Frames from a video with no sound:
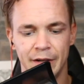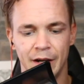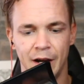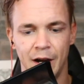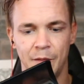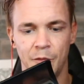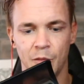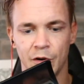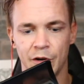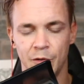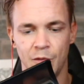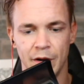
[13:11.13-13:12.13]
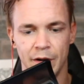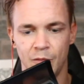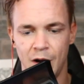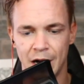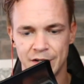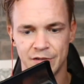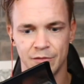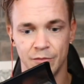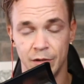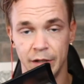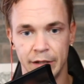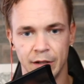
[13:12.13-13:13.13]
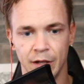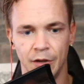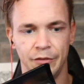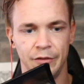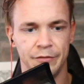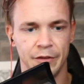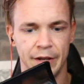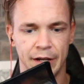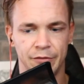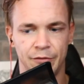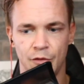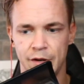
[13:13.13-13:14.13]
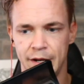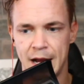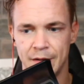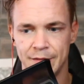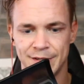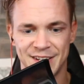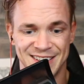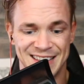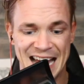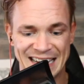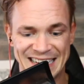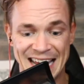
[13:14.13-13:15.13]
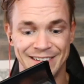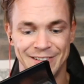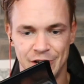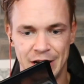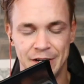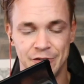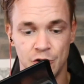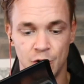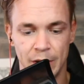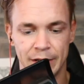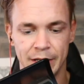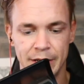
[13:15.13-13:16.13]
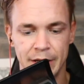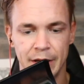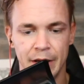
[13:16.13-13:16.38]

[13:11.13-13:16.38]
We're going to want to watch really closely for the next 48 hours because that can change quickly.